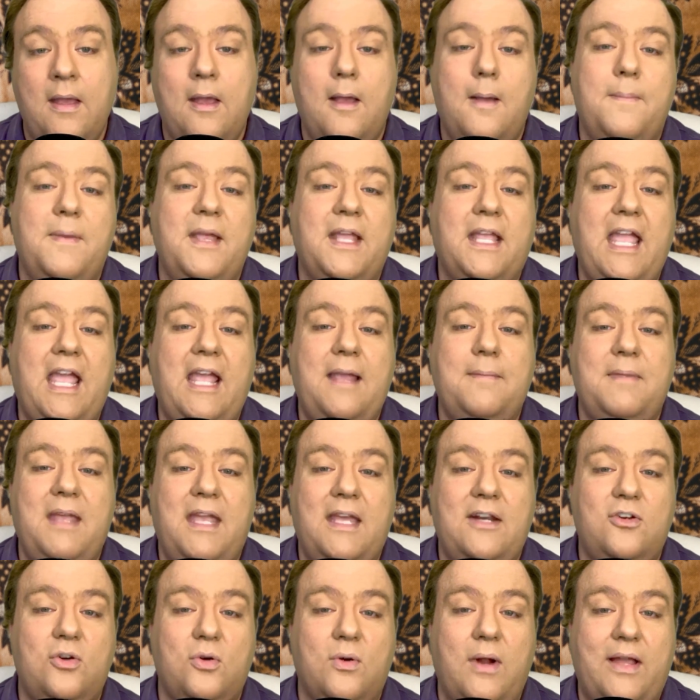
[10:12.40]
became
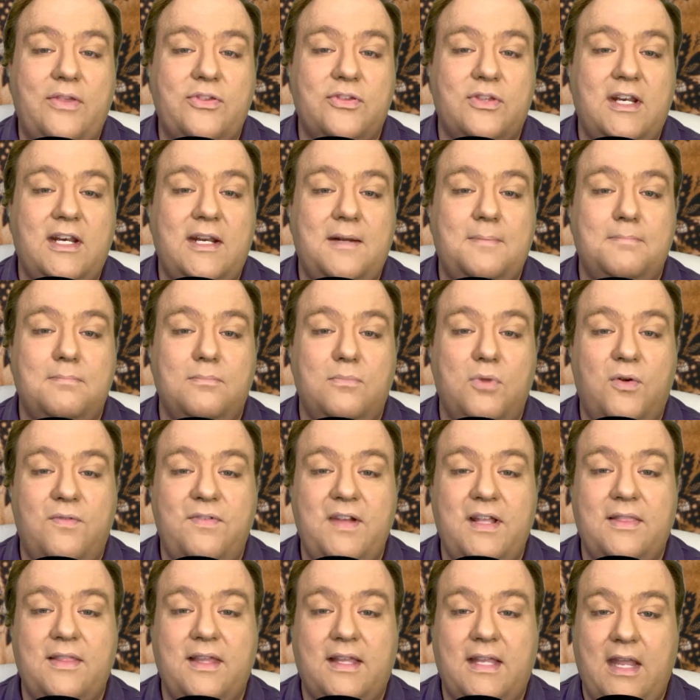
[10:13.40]
interested in
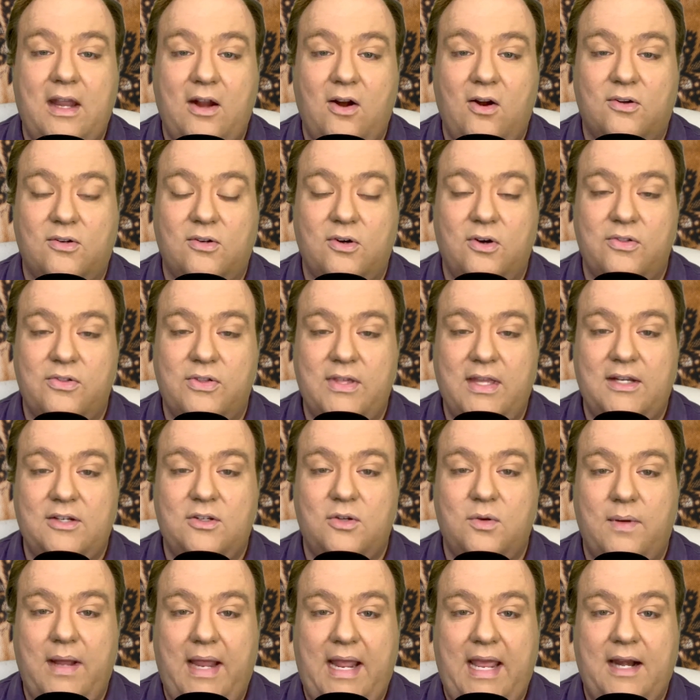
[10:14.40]
moving the characters
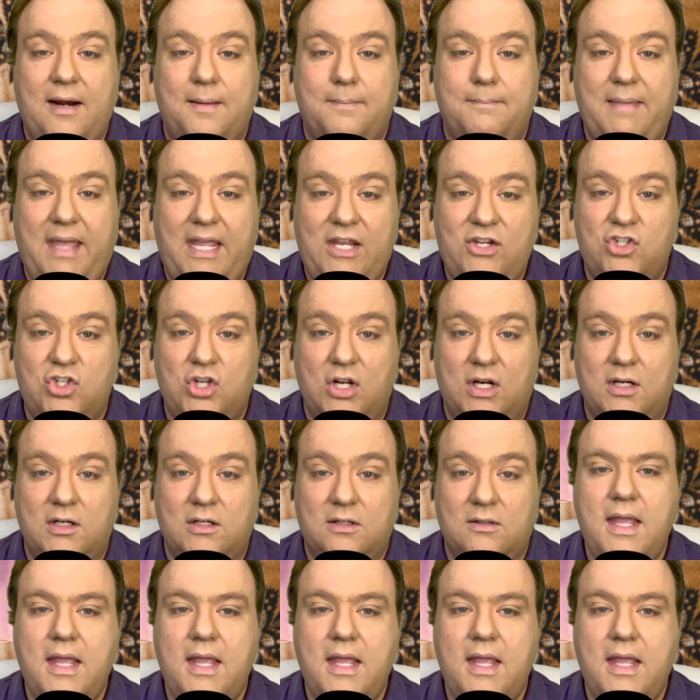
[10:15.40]
into animation.